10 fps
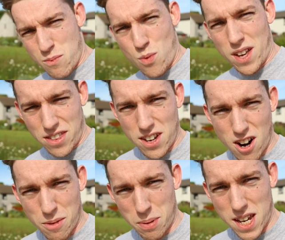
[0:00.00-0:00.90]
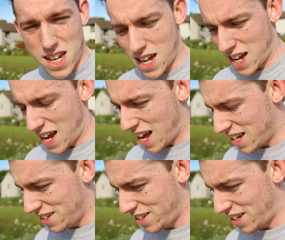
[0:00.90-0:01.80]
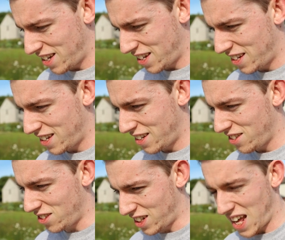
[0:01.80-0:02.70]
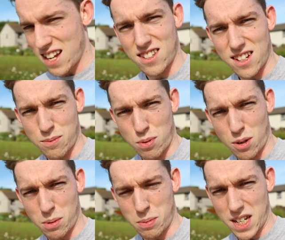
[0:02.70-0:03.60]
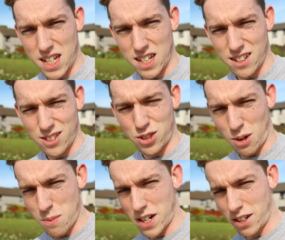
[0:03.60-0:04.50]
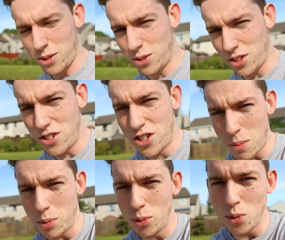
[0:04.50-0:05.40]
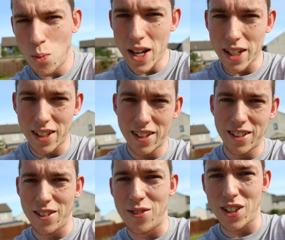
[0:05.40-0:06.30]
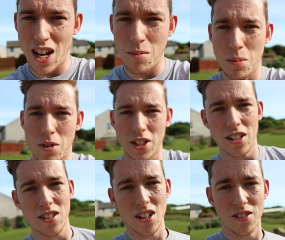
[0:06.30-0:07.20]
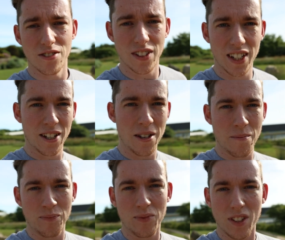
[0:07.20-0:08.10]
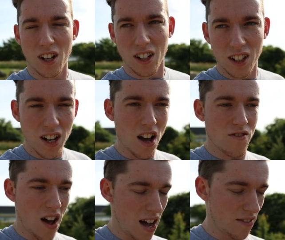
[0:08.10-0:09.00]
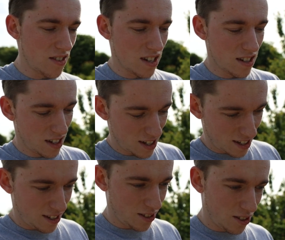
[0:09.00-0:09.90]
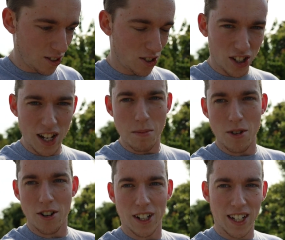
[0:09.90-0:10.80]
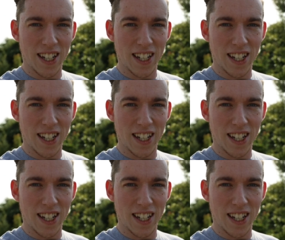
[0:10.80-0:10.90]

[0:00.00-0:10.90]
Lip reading: with the RP, and the lens is probably somewhere close to double the weight of the camera body itself. I love having a slimmer,